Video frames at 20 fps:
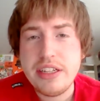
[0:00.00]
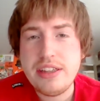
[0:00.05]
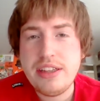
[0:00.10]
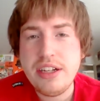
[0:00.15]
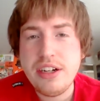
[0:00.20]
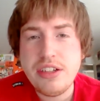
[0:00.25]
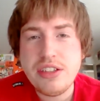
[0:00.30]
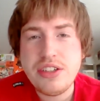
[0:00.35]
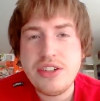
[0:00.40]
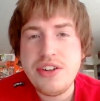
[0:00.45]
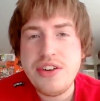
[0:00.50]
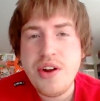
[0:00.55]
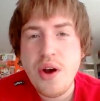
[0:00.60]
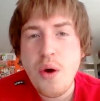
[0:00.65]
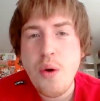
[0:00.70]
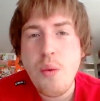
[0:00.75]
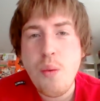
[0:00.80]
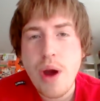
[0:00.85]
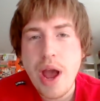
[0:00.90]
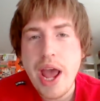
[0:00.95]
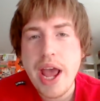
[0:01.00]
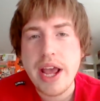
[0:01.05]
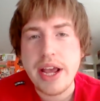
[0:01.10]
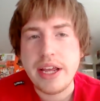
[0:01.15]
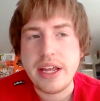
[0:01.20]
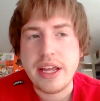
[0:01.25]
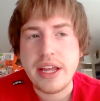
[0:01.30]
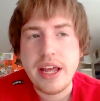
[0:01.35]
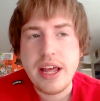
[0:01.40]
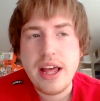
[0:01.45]
There's no
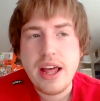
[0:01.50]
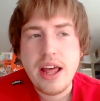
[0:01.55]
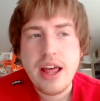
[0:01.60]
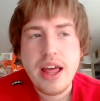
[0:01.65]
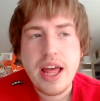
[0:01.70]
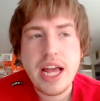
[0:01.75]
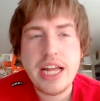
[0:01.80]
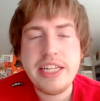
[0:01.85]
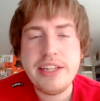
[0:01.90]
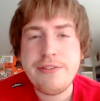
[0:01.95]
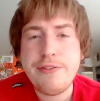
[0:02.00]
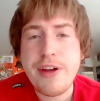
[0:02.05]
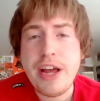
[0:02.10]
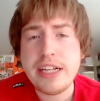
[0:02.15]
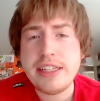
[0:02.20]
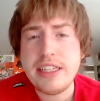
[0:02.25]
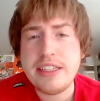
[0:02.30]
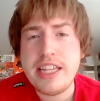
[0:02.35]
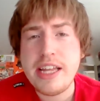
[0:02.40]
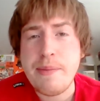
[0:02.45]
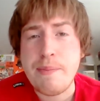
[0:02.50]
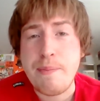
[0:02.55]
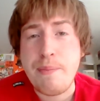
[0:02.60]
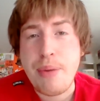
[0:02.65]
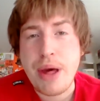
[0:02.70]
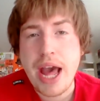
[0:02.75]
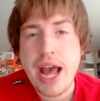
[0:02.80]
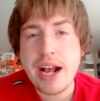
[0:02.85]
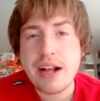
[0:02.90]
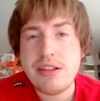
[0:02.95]
way. And the fact that they
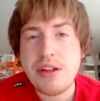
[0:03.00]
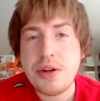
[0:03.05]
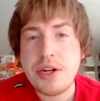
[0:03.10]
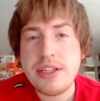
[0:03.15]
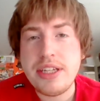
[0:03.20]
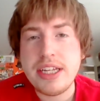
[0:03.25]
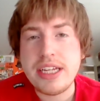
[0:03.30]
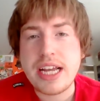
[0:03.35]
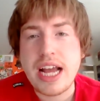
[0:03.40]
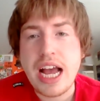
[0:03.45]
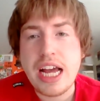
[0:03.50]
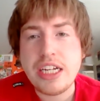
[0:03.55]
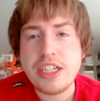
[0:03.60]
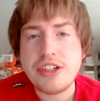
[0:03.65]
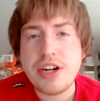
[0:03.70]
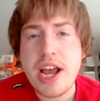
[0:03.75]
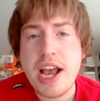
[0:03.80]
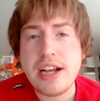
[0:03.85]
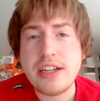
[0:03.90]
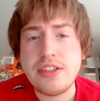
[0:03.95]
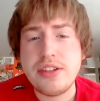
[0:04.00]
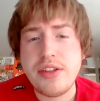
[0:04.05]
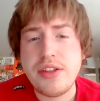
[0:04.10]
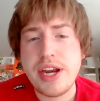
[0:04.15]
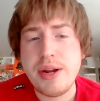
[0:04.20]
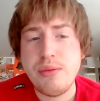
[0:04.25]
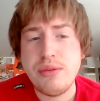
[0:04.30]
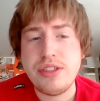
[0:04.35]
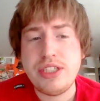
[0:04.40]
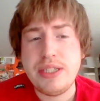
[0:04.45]
backloaded the contract so that
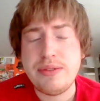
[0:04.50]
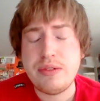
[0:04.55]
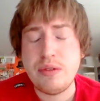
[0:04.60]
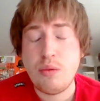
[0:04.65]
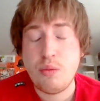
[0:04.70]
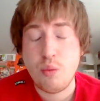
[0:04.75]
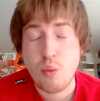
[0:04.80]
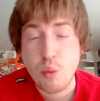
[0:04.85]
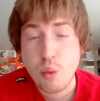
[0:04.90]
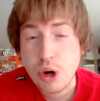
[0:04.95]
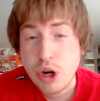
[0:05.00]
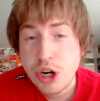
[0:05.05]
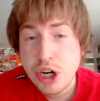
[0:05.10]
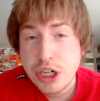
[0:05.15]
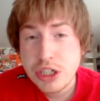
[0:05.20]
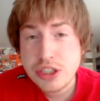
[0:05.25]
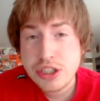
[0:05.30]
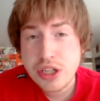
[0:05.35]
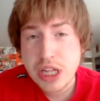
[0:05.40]
it was even worse,